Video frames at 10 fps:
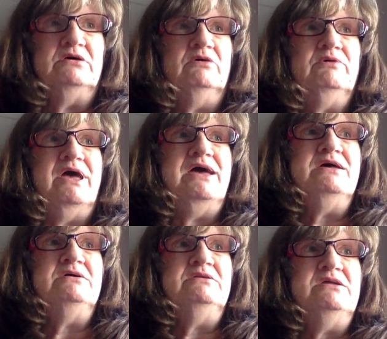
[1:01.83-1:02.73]
Okay,
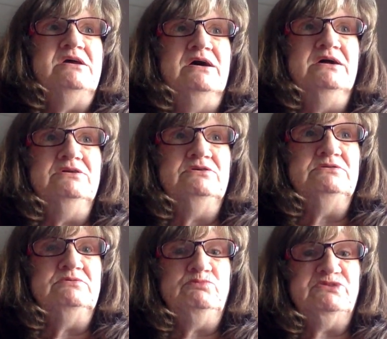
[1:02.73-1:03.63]
and the
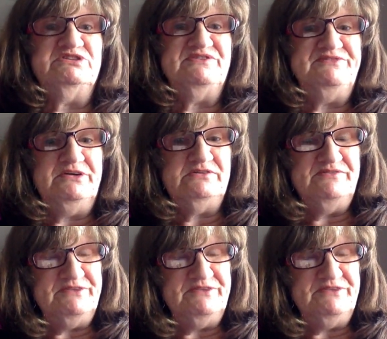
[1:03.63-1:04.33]
other was a very,